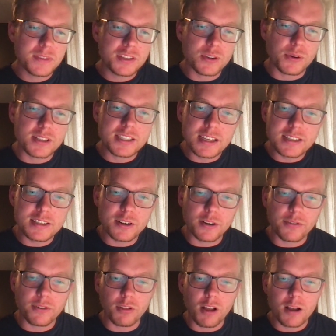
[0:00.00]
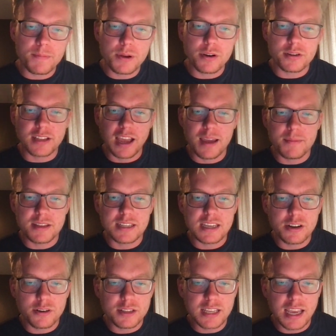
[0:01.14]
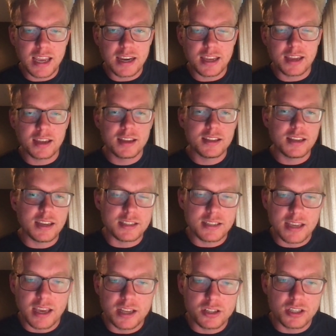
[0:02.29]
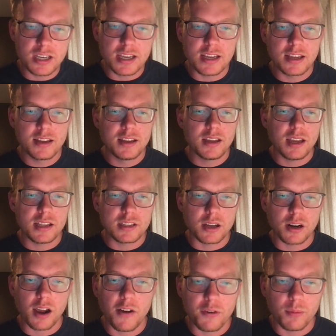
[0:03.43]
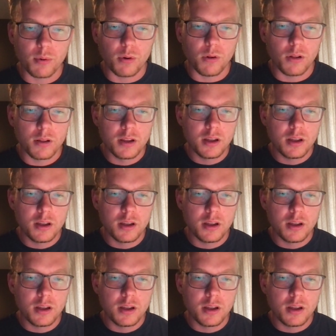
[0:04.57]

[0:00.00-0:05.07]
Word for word: so it sits there for a long period of time. It's irritating, it's itchy, it's uncomfortable.